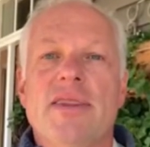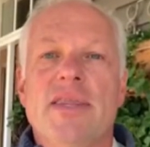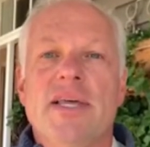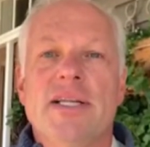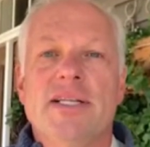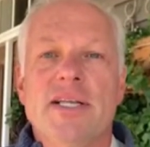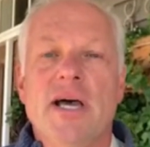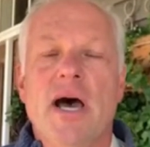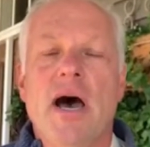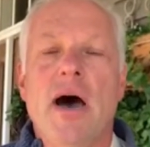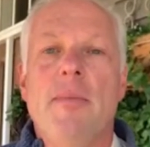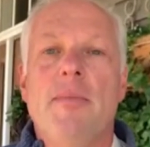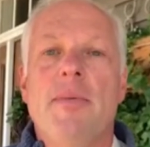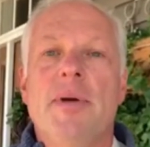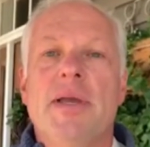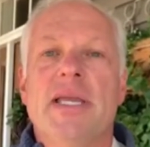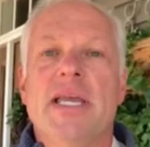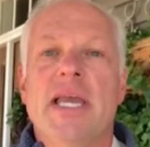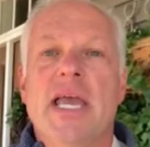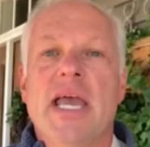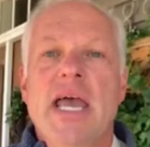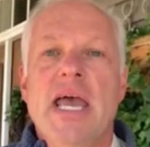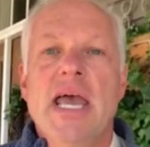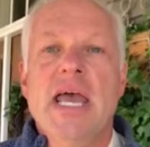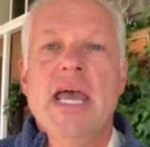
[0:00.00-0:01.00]
the
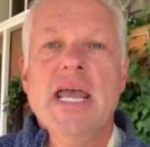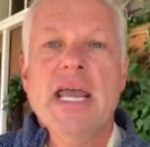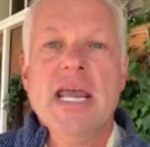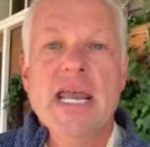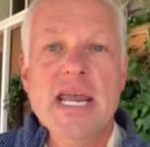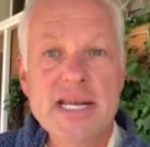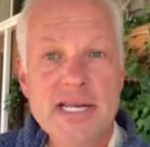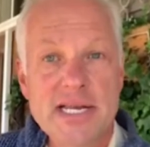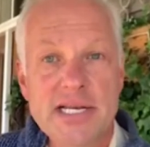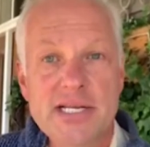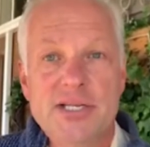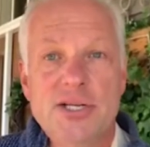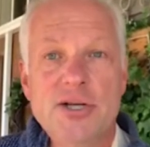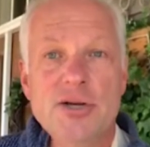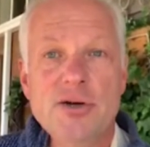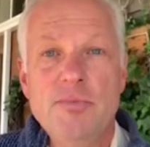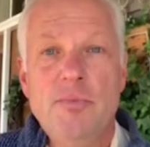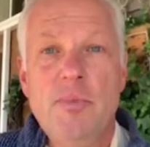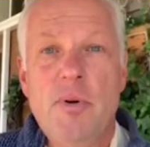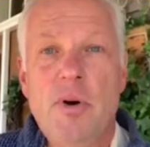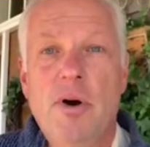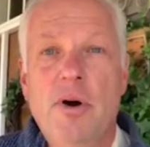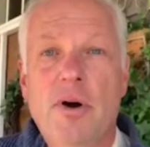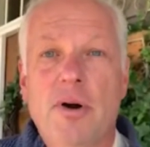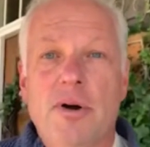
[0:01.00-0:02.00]
topic into two
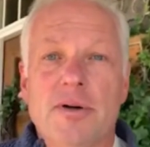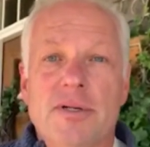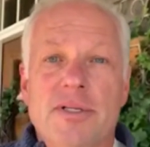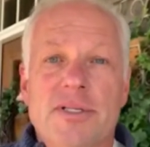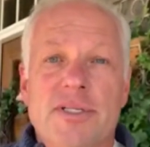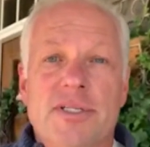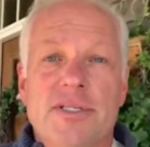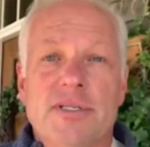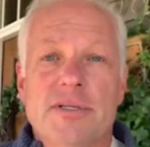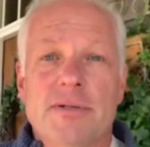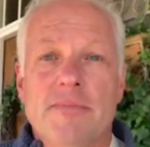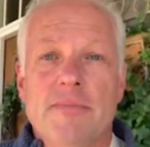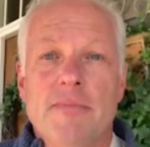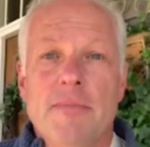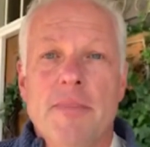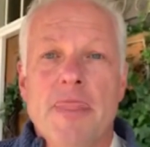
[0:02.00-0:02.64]
parts.